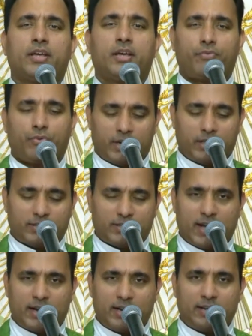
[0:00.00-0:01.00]
if you
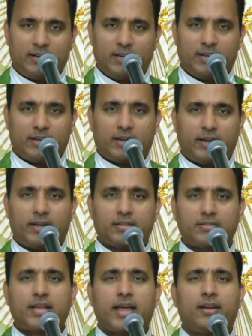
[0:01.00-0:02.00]
understand in clear
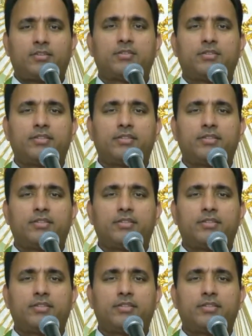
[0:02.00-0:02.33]
sense,